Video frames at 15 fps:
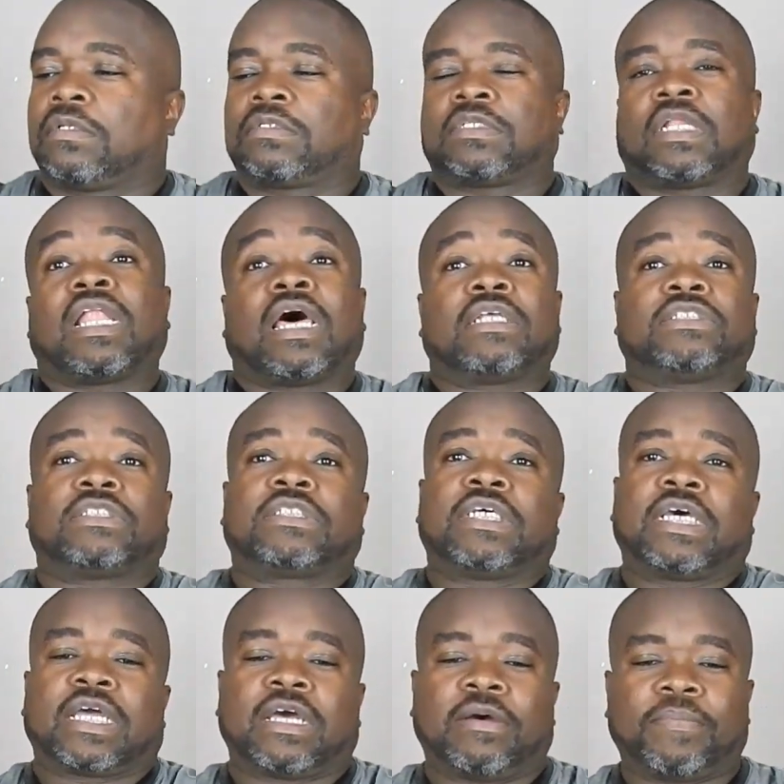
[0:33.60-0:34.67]
It's a
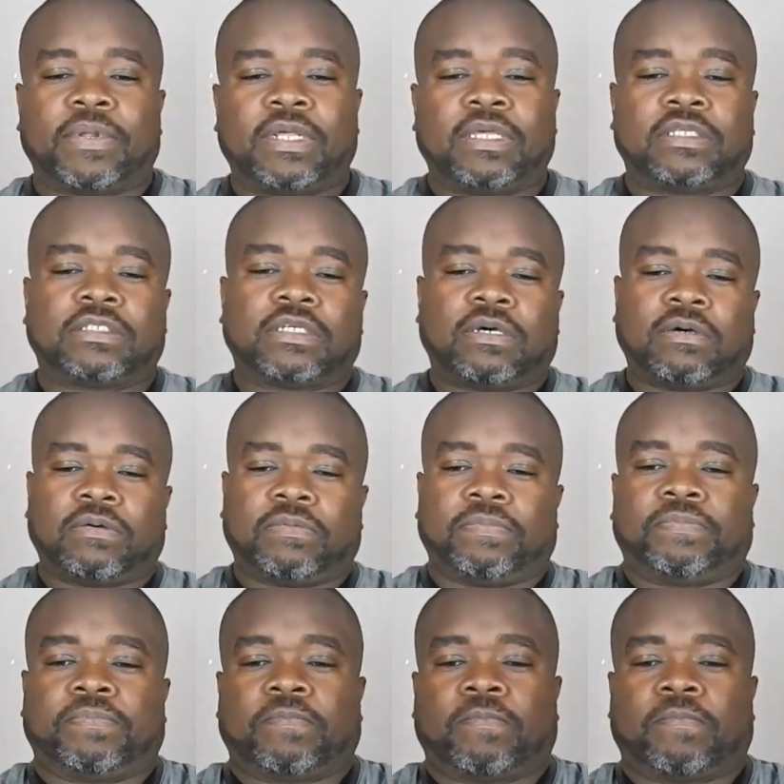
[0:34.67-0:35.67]
Logitech company, so